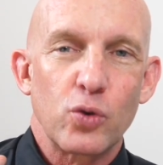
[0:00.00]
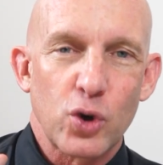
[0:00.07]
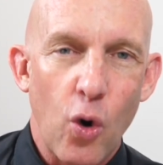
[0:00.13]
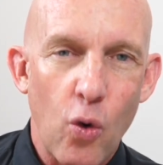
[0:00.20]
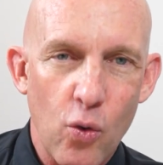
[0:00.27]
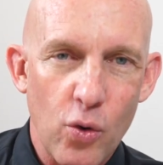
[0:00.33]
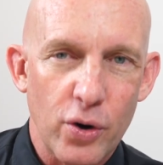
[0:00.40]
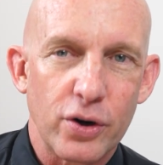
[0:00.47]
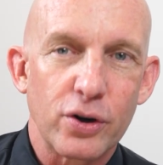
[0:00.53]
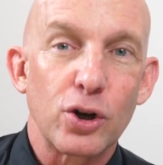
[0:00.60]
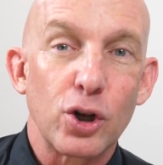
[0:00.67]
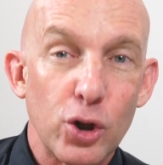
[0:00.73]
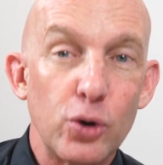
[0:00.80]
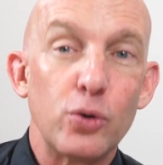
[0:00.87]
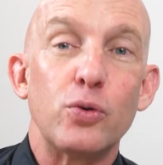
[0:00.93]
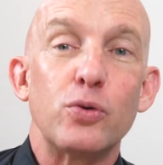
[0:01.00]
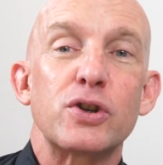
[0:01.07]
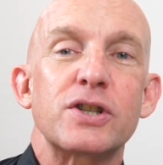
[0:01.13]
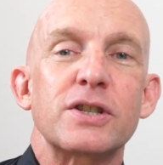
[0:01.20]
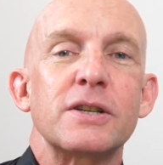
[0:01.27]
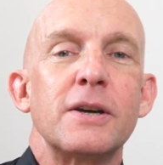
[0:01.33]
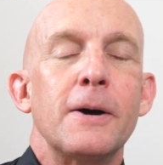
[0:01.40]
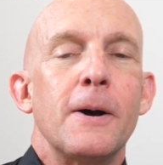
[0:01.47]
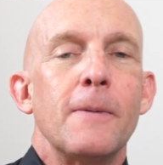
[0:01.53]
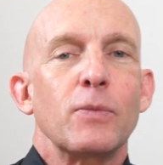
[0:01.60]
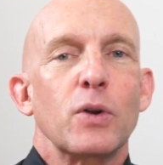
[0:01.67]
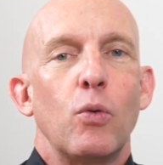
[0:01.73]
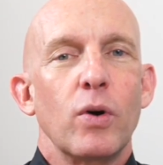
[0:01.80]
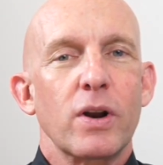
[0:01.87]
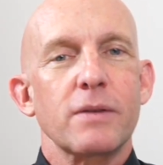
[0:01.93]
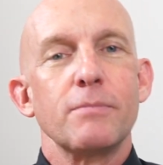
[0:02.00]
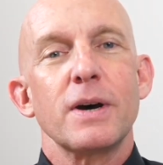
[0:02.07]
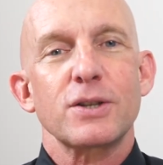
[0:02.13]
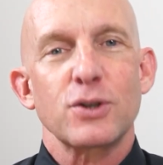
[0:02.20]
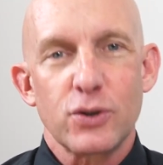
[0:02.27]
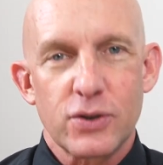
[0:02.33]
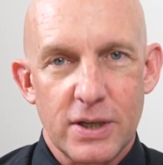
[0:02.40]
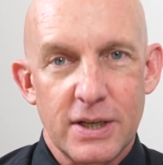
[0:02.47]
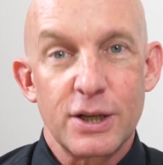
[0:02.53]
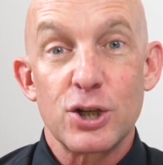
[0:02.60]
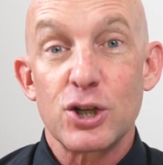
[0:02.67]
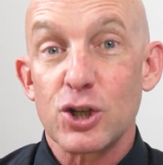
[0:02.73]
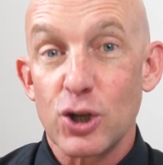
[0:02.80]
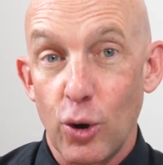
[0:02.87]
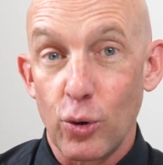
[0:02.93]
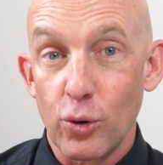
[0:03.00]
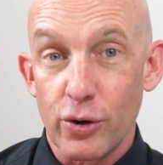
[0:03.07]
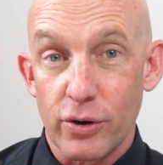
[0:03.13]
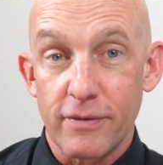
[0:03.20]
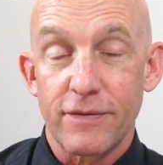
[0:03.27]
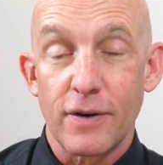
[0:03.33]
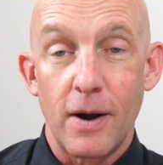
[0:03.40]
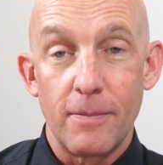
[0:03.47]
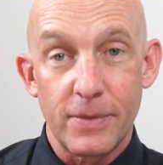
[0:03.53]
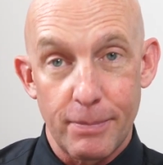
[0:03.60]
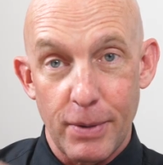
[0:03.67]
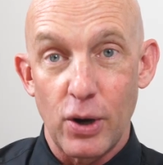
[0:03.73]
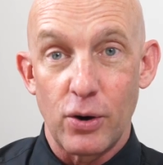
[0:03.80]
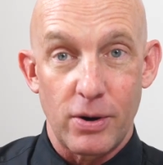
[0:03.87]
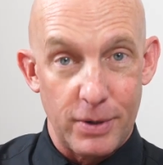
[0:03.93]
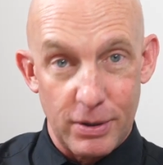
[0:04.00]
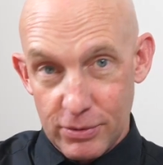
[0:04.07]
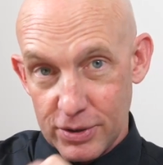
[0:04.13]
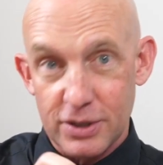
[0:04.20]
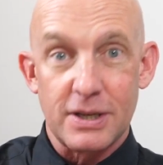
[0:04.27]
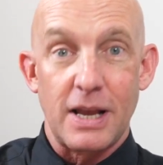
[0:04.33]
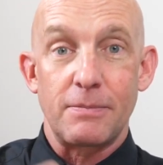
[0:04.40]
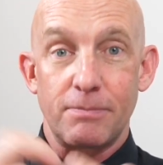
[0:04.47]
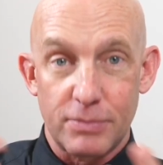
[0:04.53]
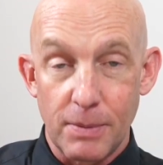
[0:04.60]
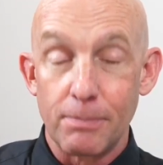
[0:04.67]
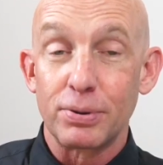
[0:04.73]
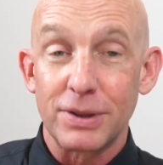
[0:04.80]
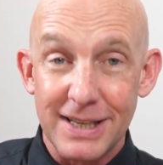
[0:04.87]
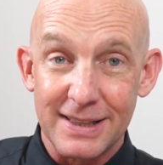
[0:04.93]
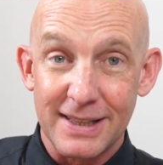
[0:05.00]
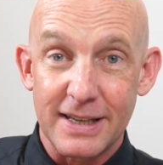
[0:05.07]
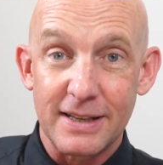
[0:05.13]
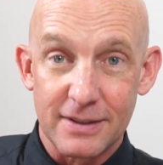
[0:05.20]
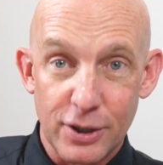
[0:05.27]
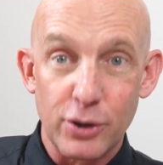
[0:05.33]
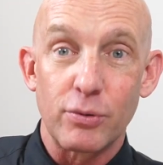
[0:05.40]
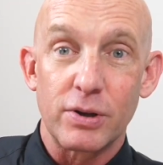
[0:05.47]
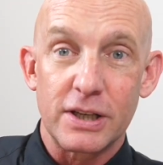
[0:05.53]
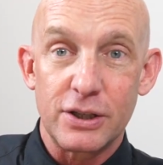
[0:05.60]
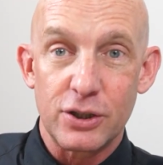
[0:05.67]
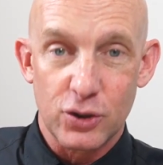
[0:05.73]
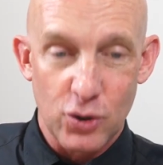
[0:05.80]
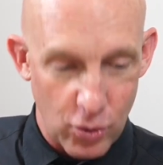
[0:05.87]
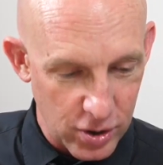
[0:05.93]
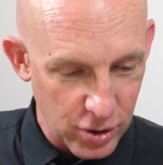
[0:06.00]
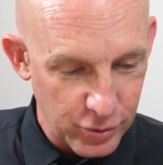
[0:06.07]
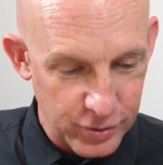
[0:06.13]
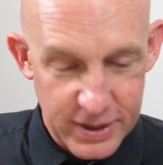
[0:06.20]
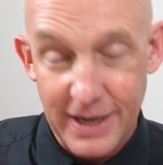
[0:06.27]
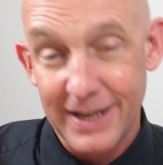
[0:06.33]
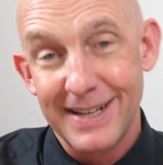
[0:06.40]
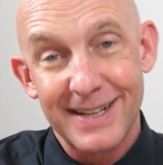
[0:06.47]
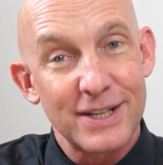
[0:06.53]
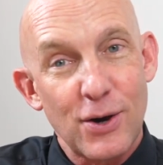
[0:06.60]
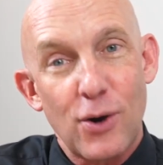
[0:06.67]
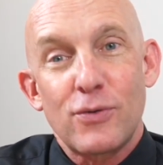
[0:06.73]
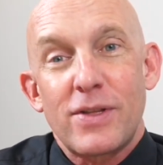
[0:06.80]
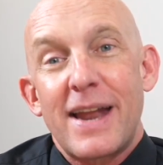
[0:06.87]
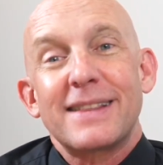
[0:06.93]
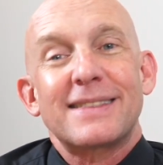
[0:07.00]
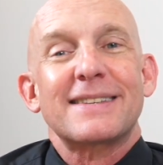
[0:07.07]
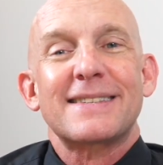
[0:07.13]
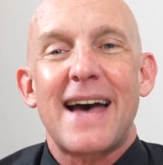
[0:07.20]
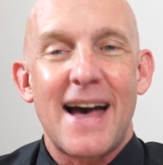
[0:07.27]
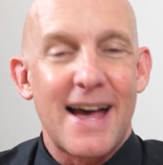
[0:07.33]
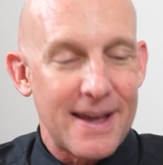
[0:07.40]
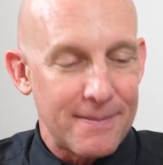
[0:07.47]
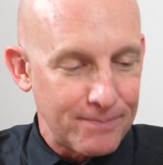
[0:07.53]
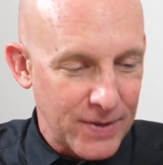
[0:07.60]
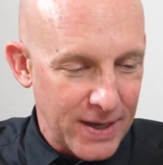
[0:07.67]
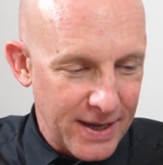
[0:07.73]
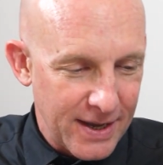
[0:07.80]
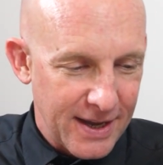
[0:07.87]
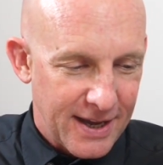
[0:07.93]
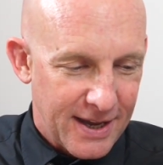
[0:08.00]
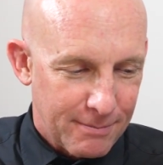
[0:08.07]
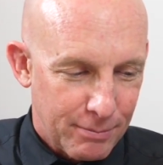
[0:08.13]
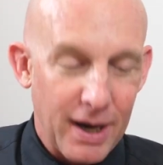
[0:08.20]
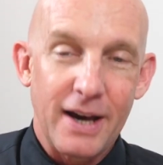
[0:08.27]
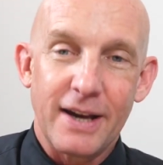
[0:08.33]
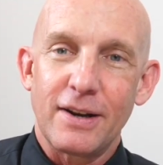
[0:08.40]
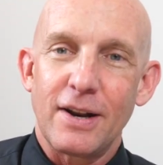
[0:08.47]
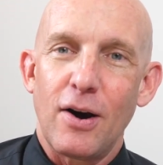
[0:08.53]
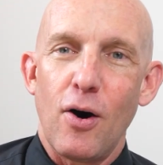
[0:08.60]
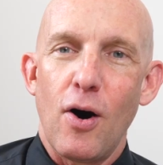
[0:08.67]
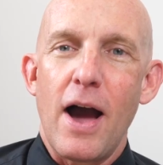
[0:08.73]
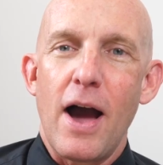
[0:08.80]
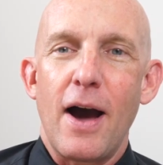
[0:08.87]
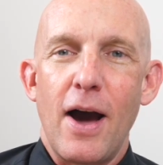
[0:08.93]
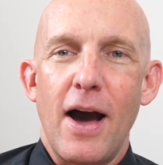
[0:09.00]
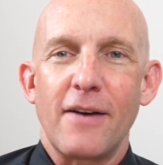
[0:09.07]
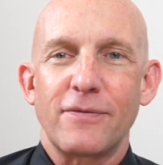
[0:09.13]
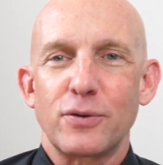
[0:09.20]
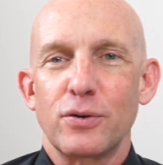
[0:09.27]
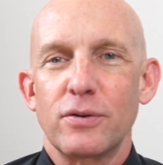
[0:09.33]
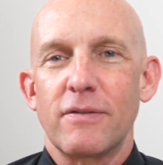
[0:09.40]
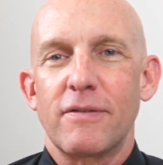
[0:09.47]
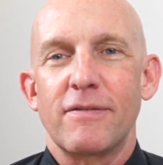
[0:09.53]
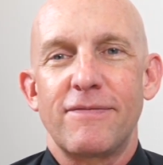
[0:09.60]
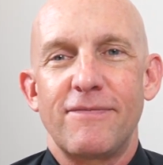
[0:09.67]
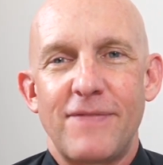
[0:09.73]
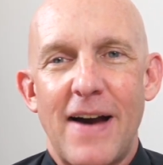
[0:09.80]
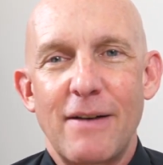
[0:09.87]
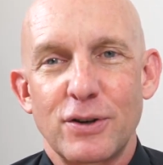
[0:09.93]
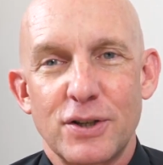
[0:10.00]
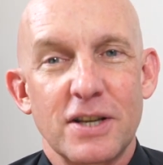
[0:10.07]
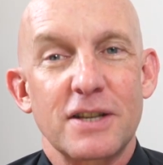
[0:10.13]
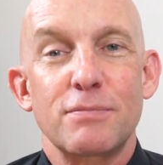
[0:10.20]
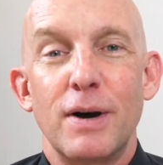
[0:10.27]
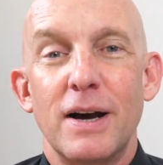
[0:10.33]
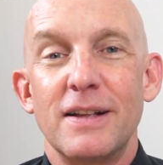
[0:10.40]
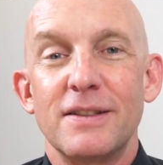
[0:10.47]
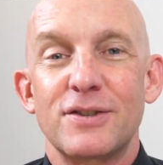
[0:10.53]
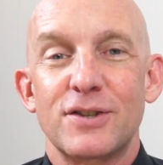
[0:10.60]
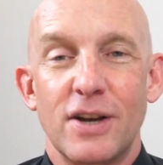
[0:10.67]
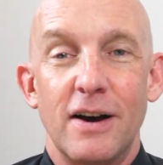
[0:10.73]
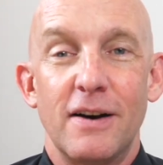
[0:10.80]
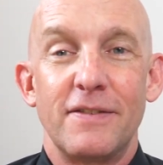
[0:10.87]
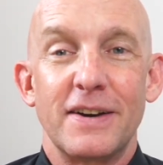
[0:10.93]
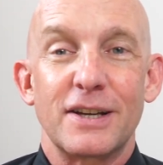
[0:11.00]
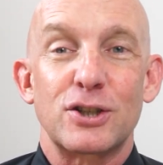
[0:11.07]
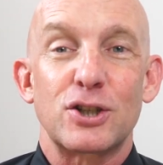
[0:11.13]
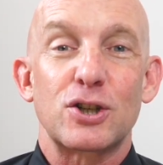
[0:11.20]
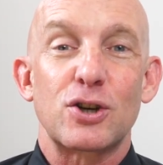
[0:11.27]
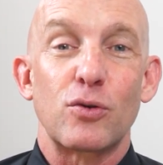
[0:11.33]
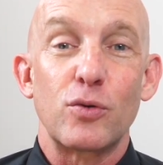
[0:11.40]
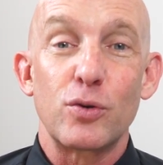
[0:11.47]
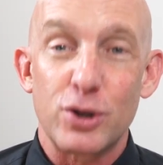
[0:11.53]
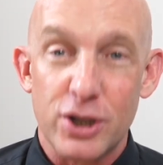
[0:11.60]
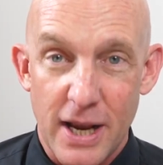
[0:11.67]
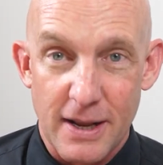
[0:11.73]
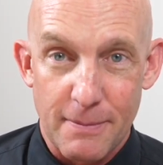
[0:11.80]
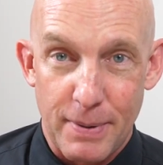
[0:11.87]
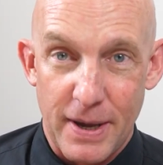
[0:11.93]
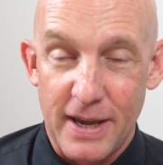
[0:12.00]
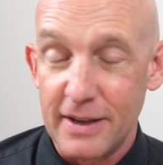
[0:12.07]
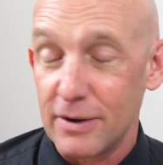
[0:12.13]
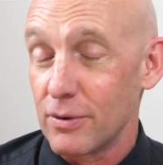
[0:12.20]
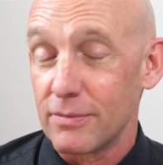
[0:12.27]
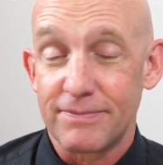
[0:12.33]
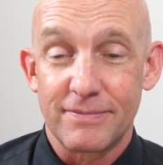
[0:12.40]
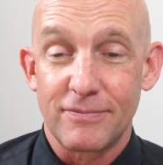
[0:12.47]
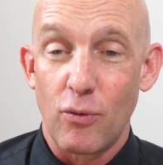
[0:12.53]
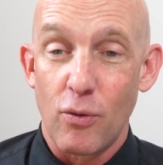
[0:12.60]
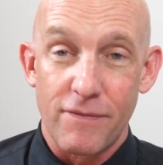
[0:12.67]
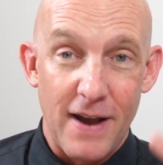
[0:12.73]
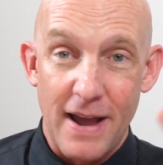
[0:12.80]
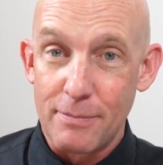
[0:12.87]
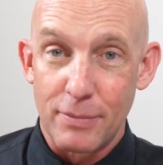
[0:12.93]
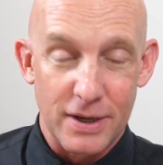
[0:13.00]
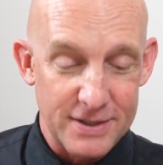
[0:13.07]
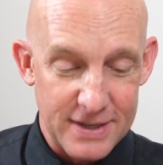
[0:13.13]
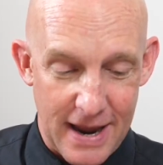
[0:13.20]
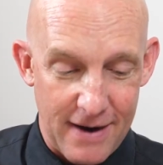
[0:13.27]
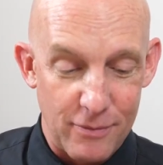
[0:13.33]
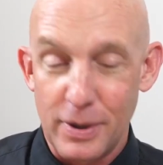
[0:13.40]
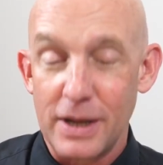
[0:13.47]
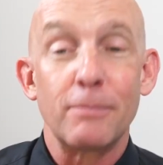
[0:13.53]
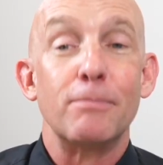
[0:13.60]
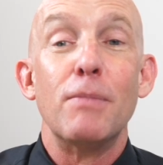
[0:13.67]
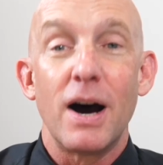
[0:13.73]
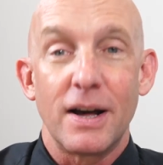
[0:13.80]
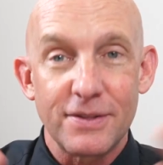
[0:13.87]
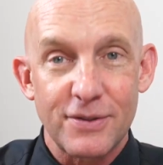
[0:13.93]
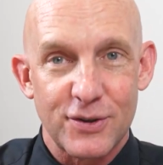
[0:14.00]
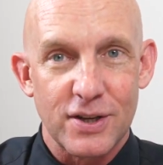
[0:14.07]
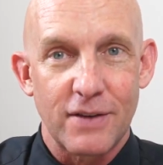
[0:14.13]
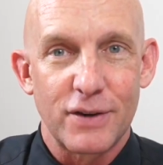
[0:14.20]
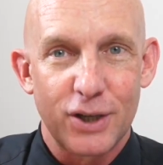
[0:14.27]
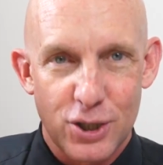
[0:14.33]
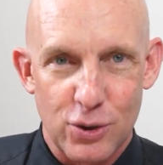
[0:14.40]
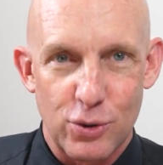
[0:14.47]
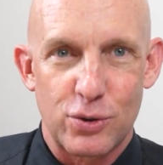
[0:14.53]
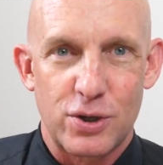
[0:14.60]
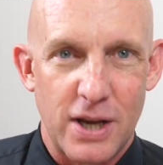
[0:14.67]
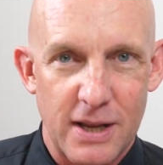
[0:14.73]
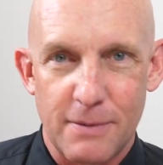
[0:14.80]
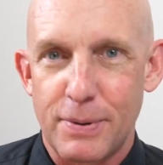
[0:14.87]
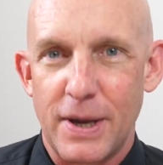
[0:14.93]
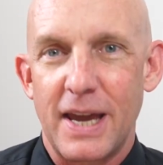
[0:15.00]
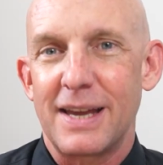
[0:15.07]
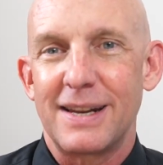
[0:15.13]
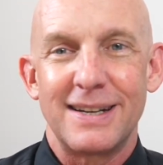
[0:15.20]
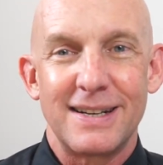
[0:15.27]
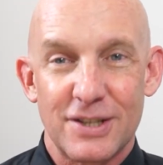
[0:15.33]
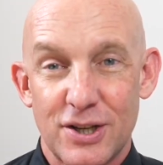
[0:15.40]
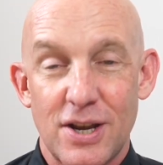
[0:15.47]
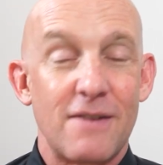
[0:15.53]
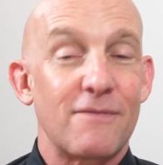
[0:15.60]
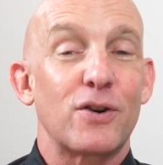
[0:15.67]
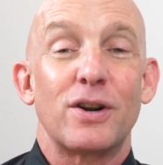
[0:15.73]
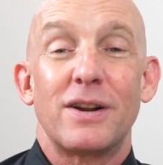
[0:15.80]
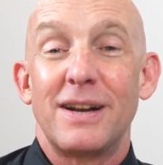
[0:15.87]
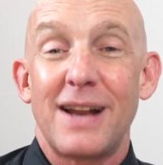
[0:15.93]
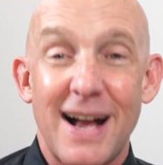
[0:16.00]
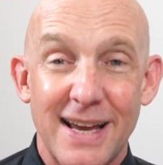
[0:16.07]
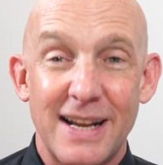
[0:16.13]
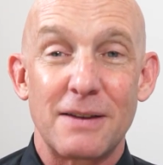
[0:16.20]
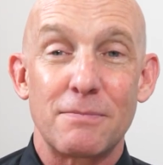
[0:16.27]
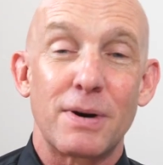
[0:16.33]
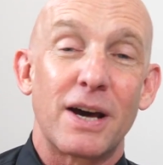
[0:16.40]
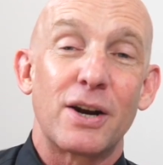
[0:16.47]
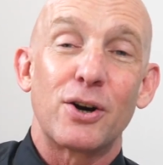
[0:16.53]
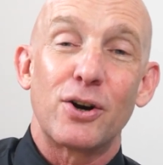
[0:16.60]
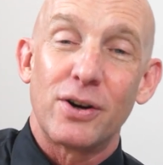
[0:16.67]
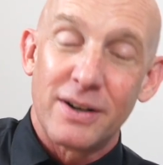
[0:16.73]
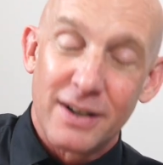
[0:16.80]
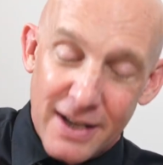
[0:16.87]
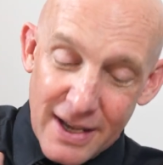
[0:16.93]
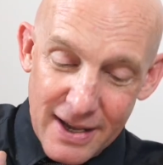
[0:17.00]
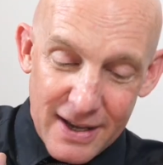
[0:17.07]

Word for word: torn loose one of the muscles in his shoulder from the bone. I mean, it was just completely, literally torn loose. Now, he didn't know that at the time, but after five or six months of excruciating pain, or four or five months, however many months of excruciating pain and discomfort and not getting better and